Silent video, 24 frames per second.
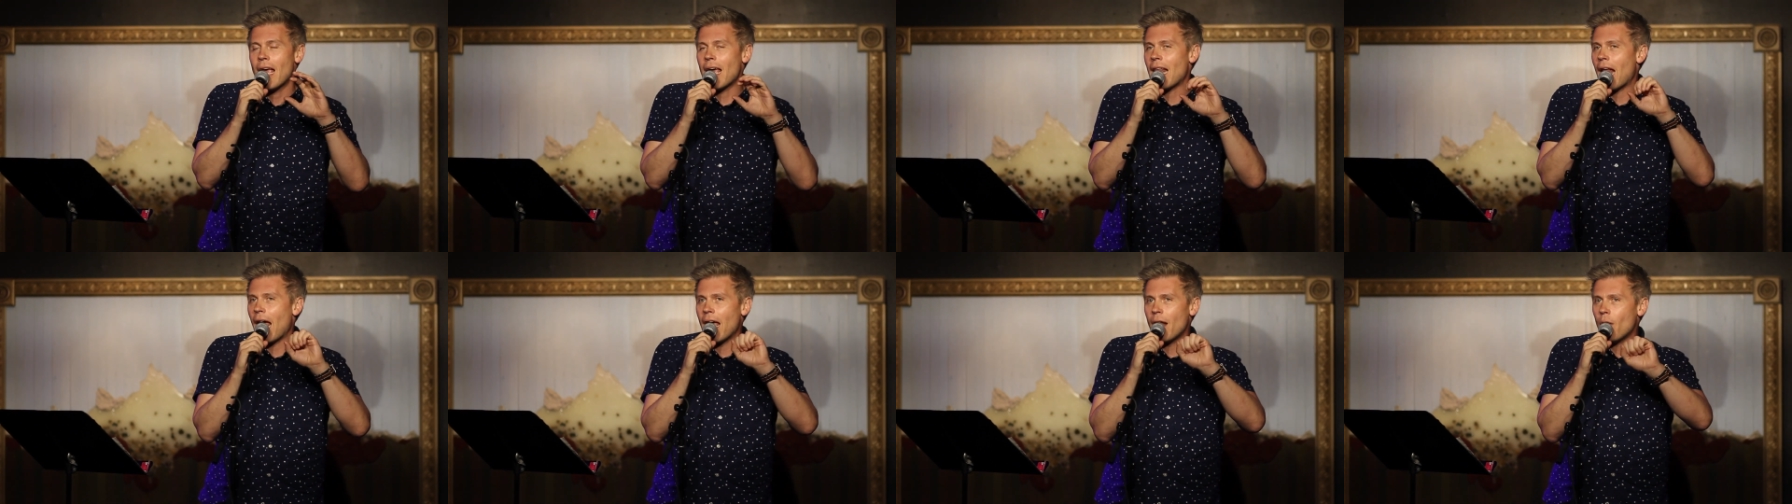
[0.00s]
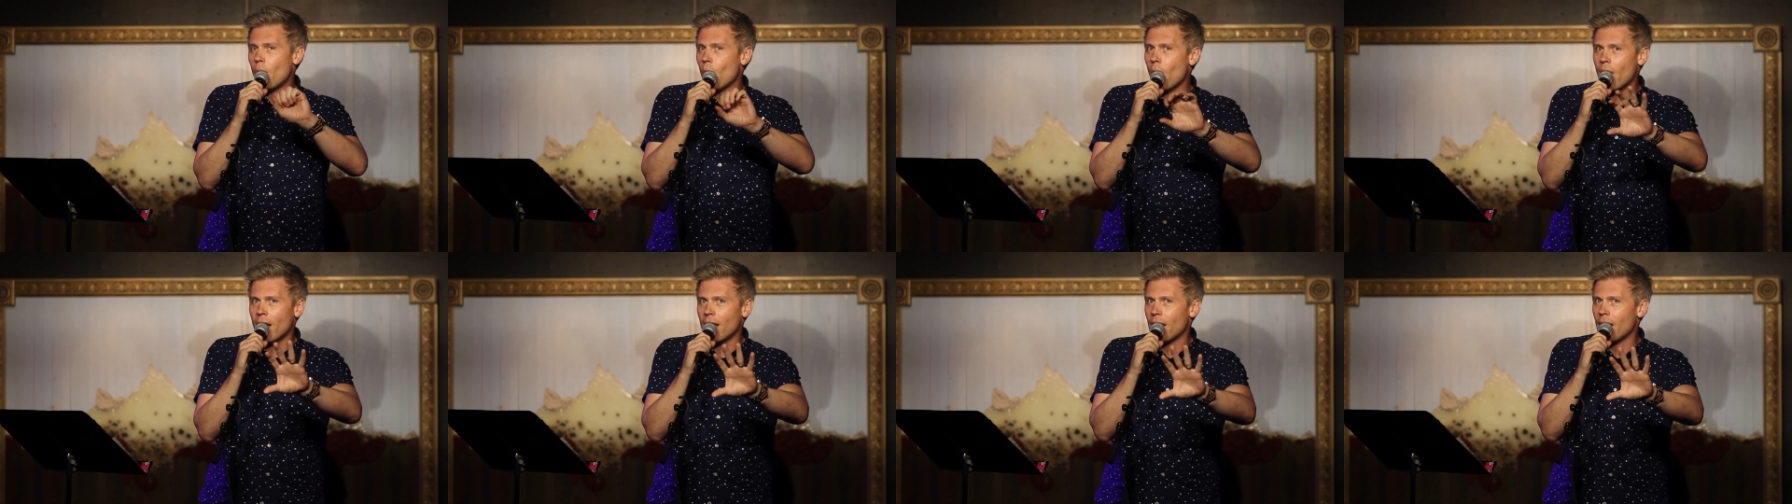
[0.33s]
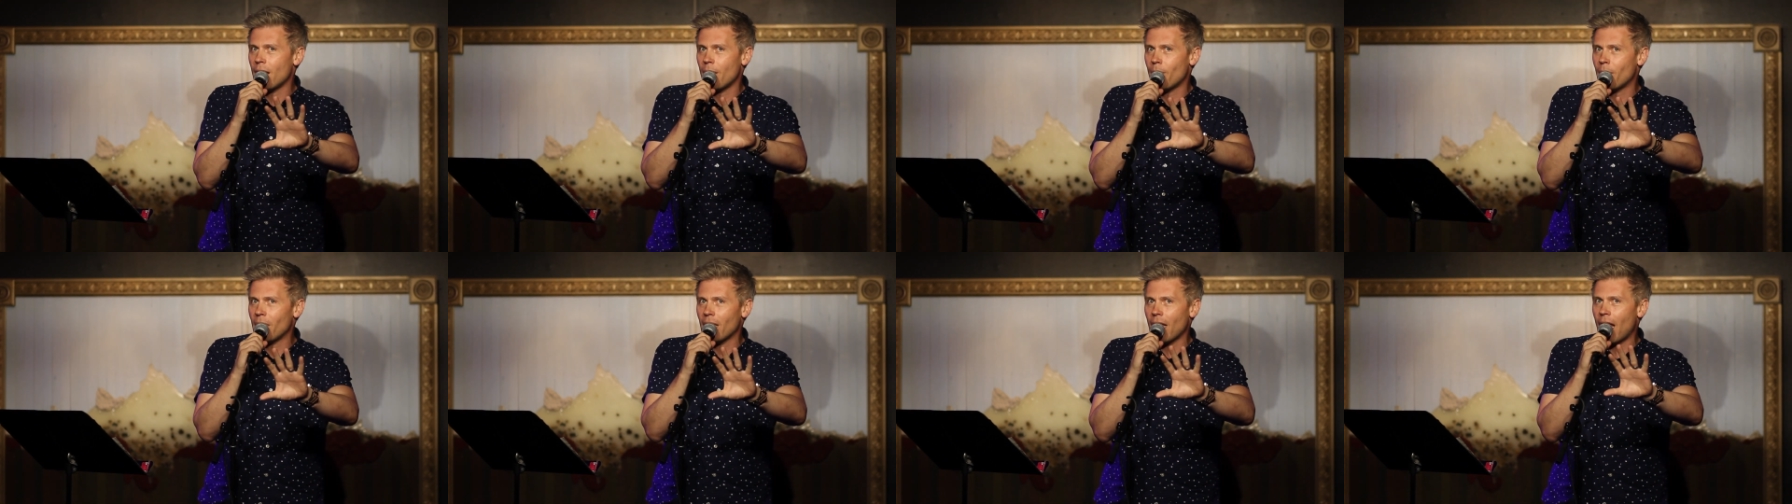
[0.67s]
And I don't want
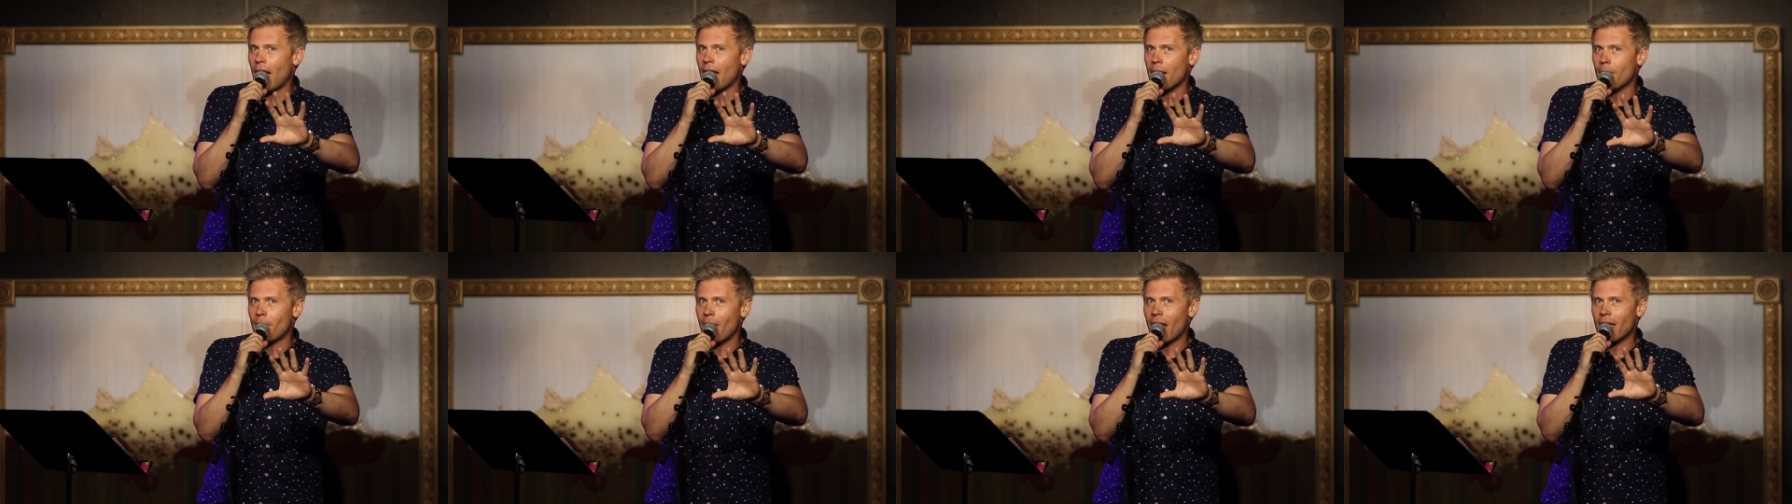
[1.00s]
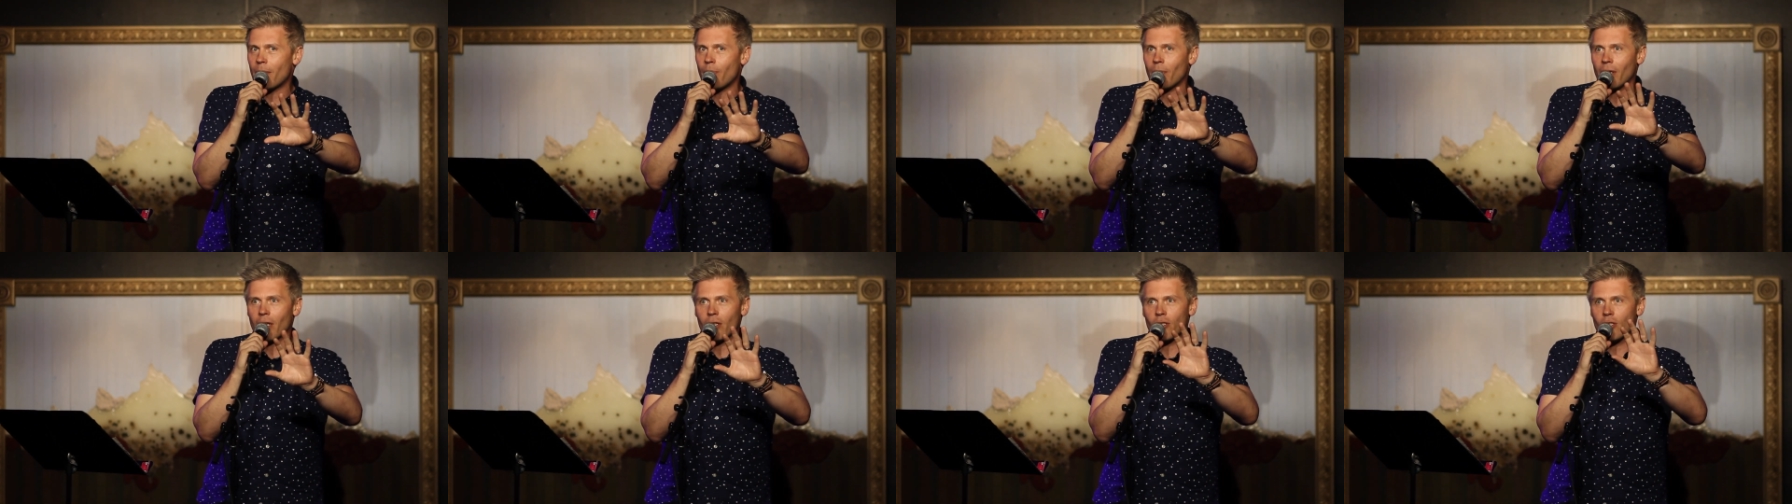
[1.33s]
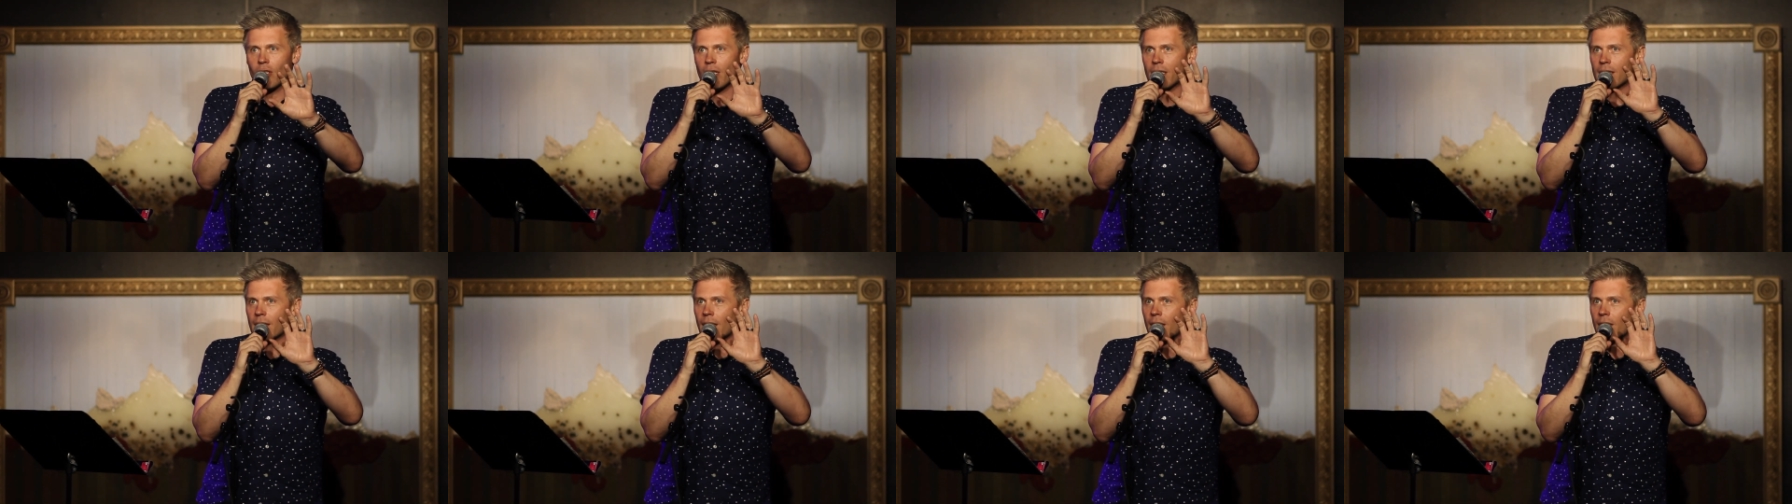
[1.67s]
to malign Beth because
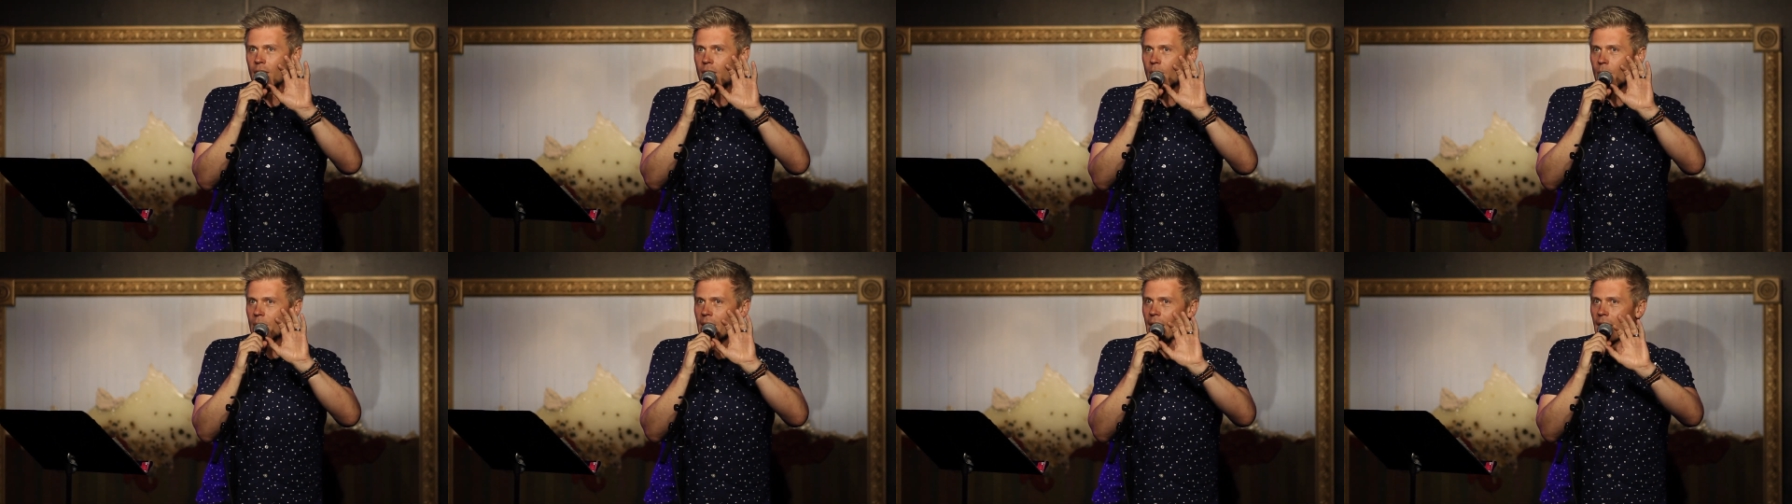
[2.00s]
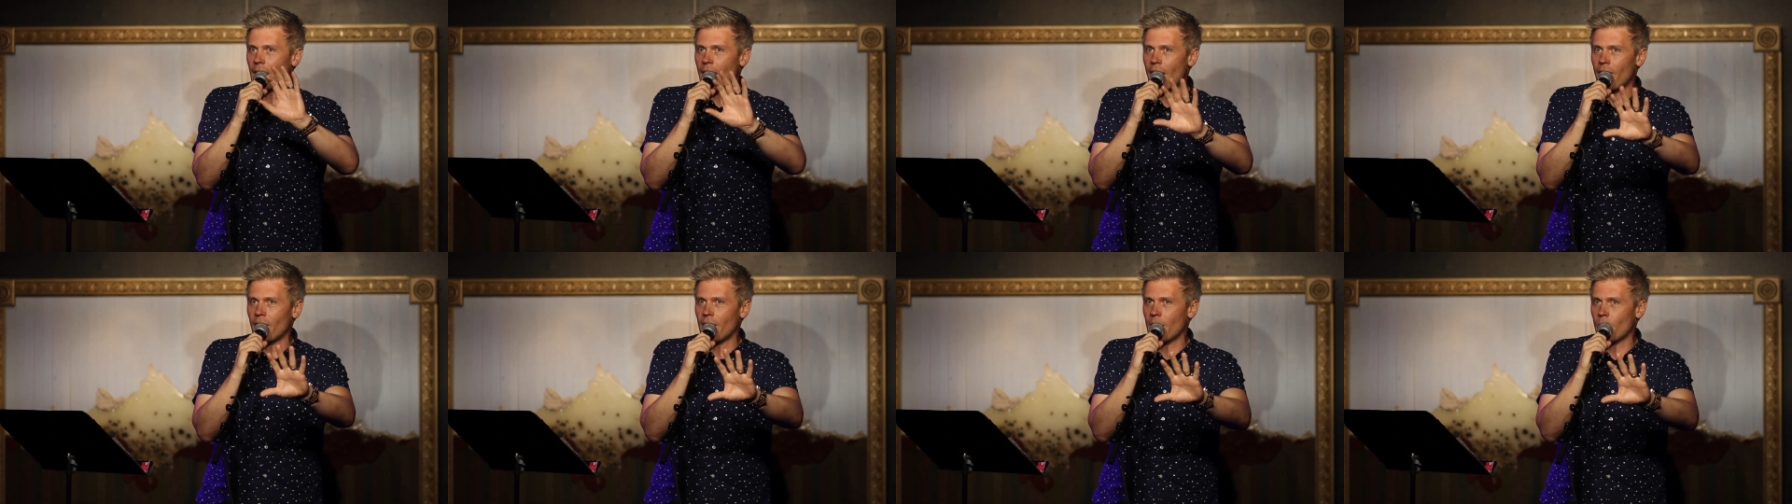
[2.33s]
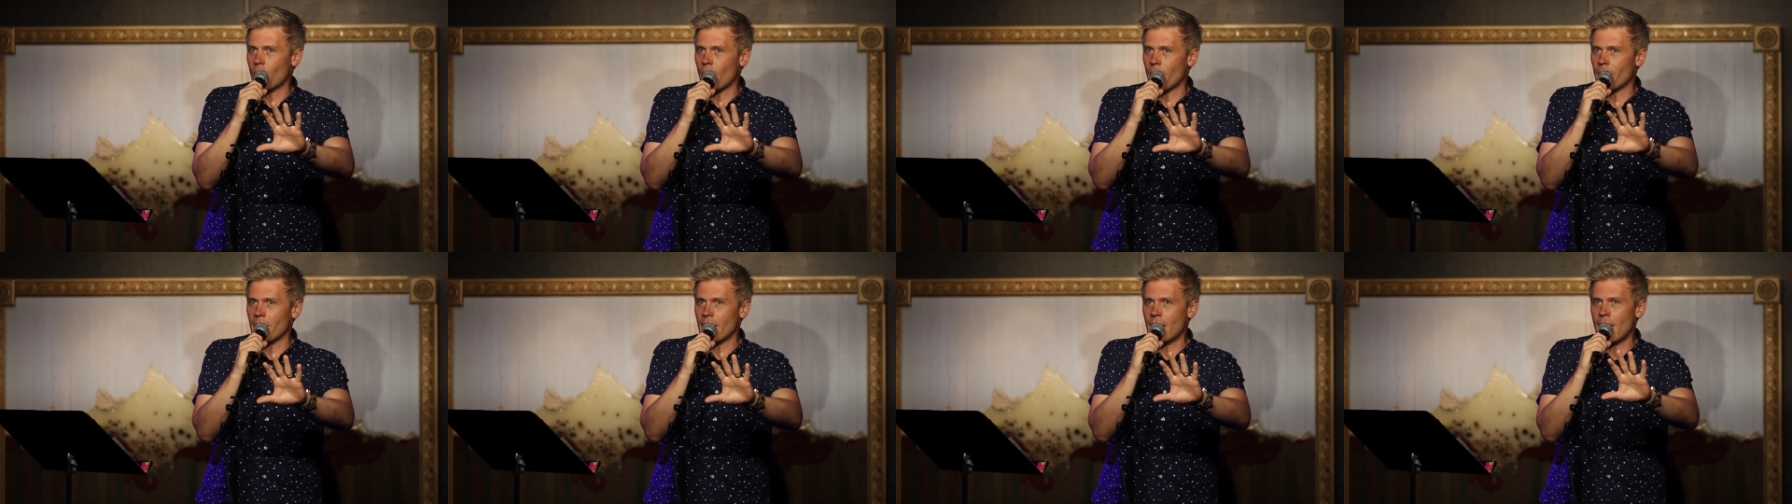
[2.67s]
she's a she was a lovely
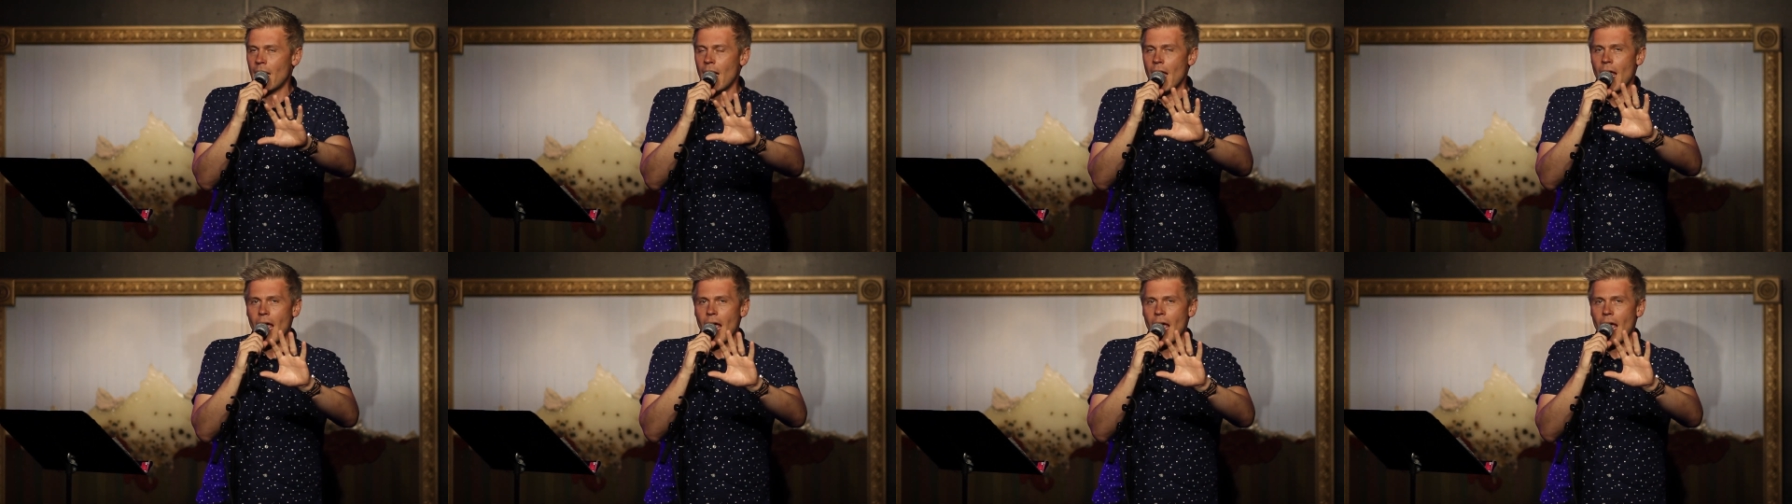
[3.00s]
woman,